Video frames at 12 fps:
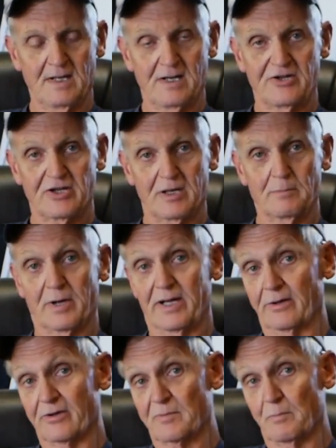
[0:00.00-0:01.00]
John
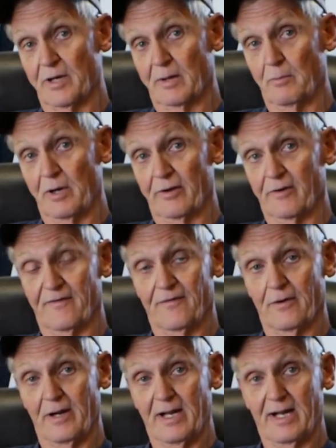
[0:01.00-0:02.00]
Bender's big brother,
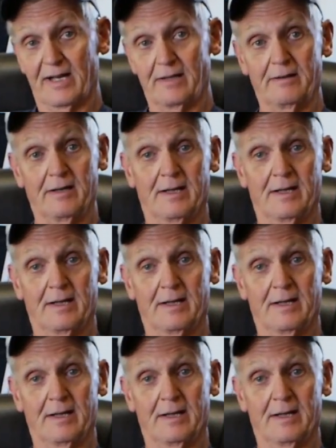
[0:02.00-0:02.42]
Fred,